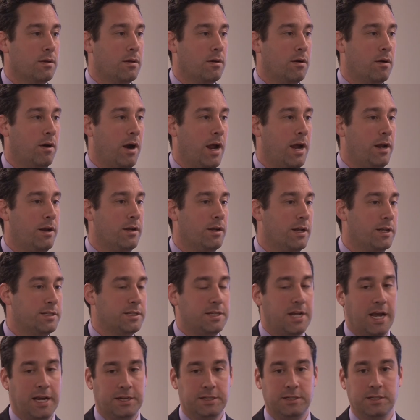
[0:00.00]
All right, it's
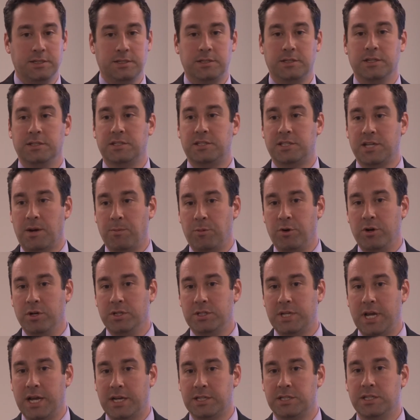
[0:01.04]
Texas, it's summer in
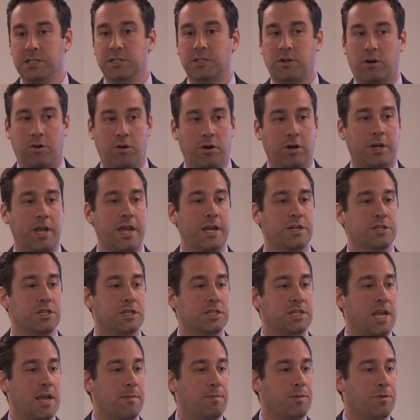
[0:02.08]
Texas, a hurricane
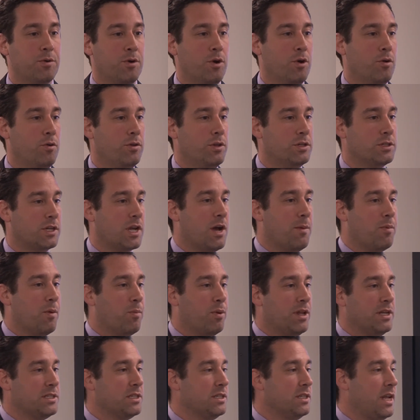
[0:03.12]
just came through, there's a couple
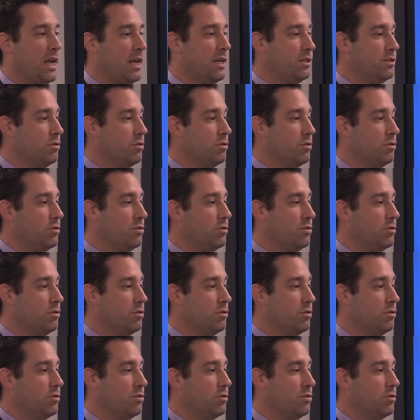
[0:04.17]
pleasant days